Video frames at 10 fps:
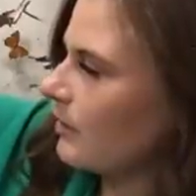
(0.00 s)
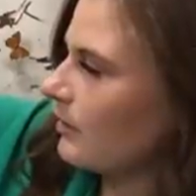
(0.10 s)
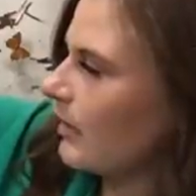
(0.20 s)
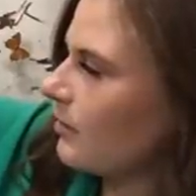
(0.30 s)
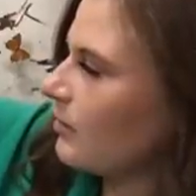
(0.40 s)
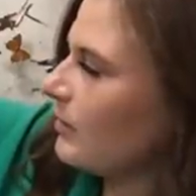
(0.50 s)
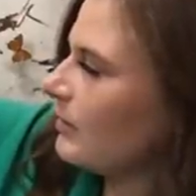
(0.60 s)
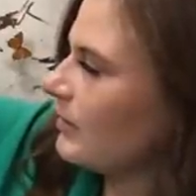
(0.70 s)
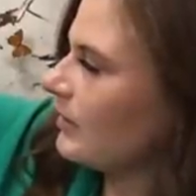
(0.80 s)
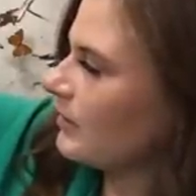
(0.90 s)
Later in
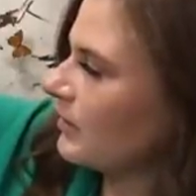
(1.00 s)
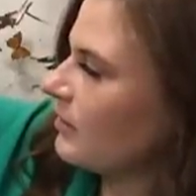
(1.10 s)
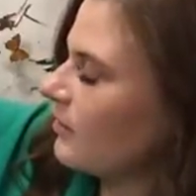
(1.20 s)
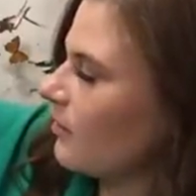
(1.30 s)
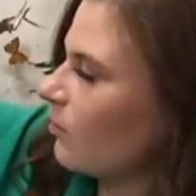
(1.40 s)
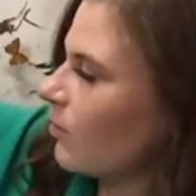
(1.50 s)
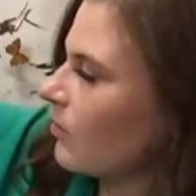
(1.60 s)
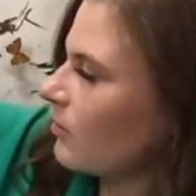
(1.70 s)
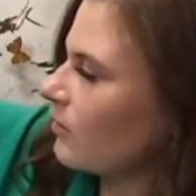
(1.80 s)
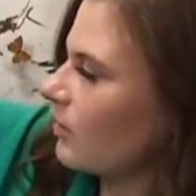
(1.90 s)
the season, the
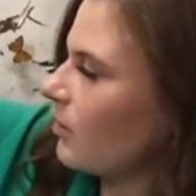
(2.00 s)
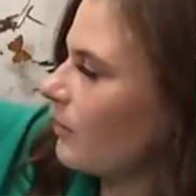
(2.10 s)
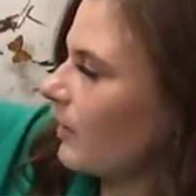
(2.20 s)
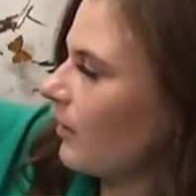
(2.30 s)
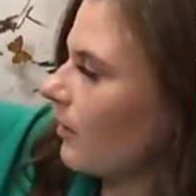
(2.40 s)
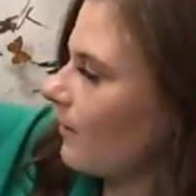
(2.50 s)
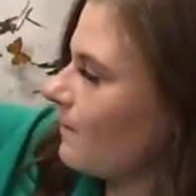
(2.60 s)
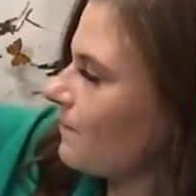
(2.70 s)
workers are bigger.